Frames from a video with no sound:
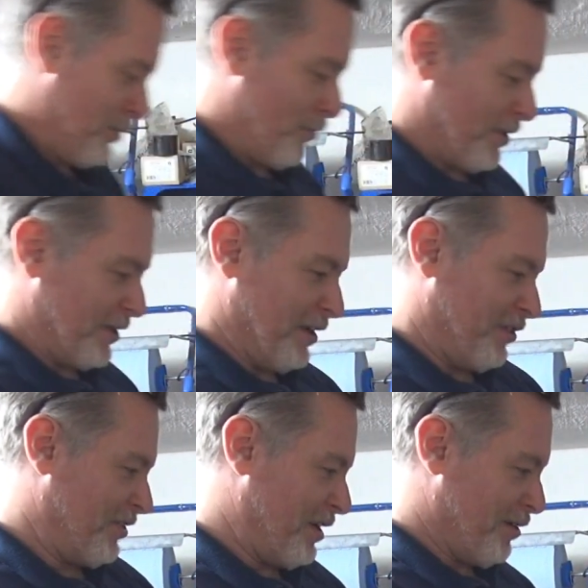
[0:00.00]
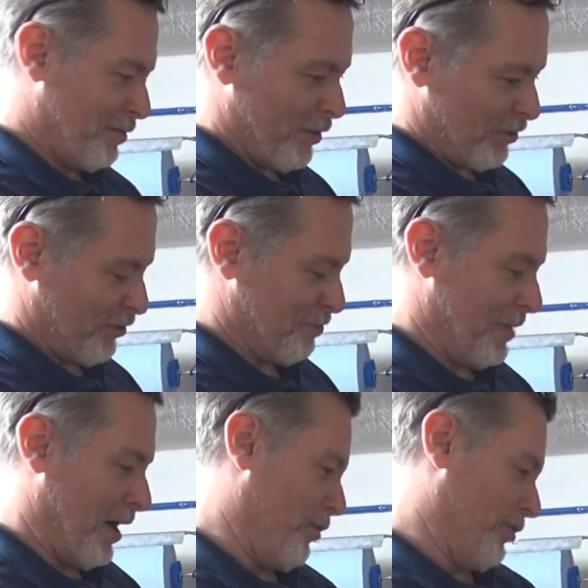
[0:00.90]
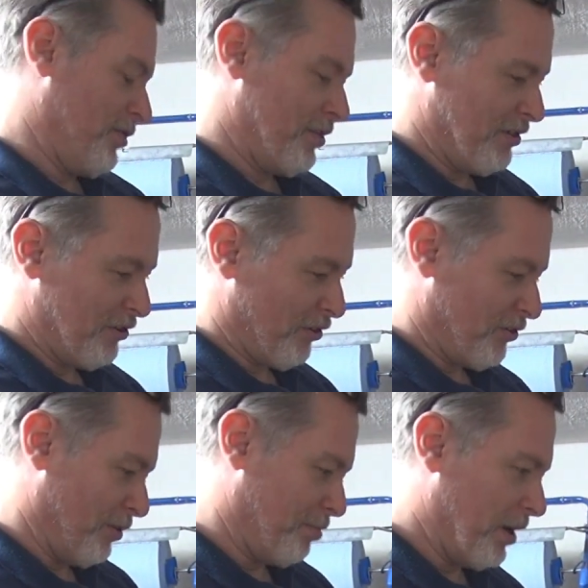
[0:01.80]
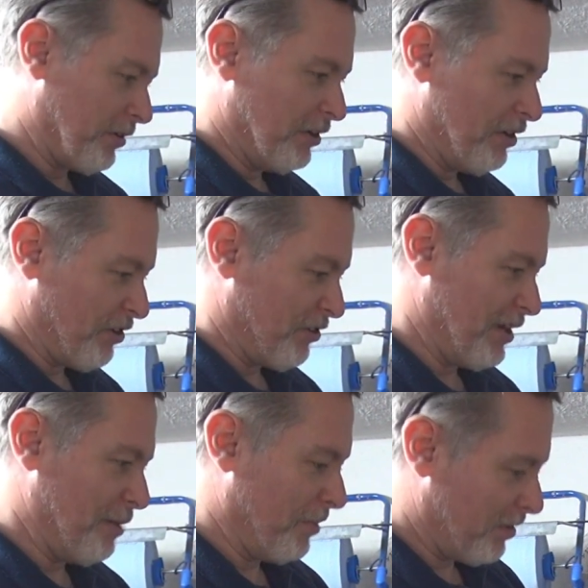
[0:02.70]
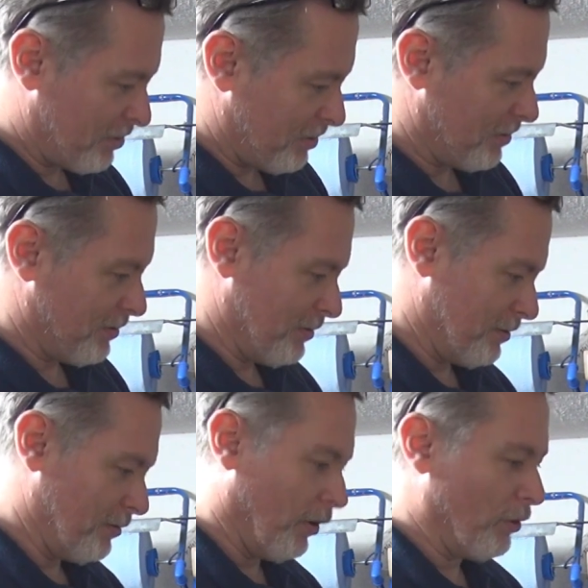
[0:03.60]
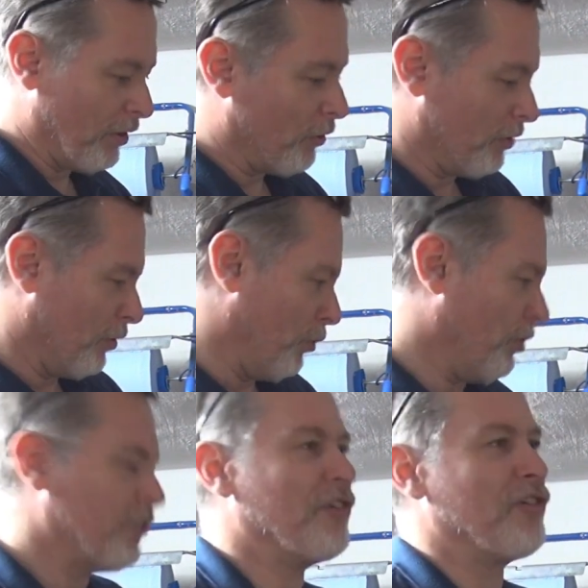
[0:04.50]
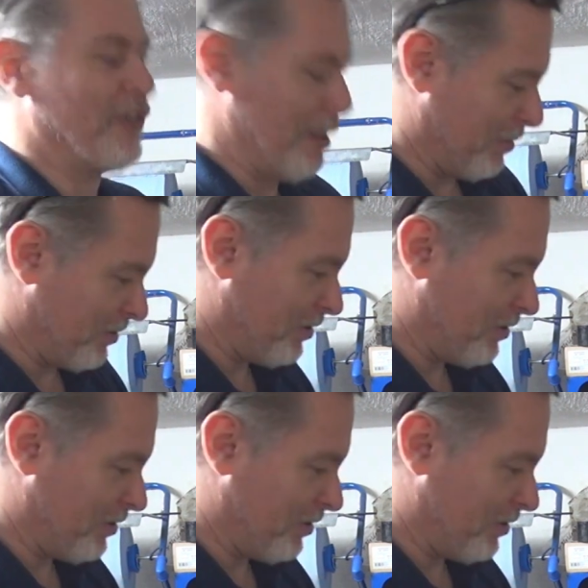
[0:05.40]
What can I say about this mount? This is partly disassembled. No, not disassembled.